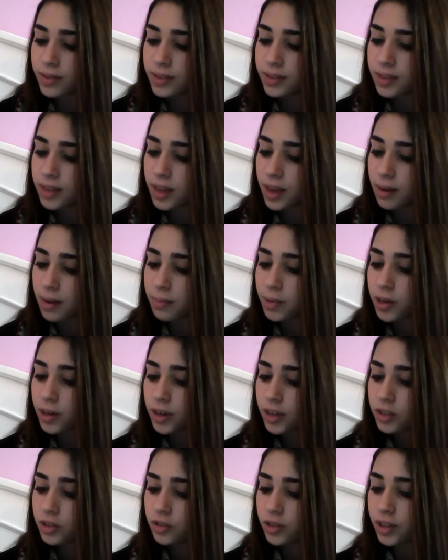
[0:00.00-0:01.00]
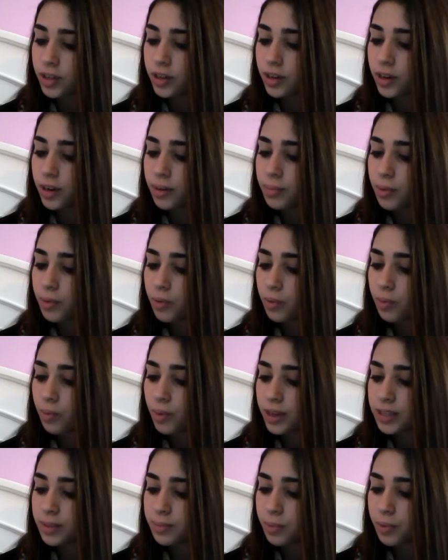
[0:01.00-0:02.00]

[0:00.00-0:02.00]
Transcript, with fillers: as a gambler and drinker at both West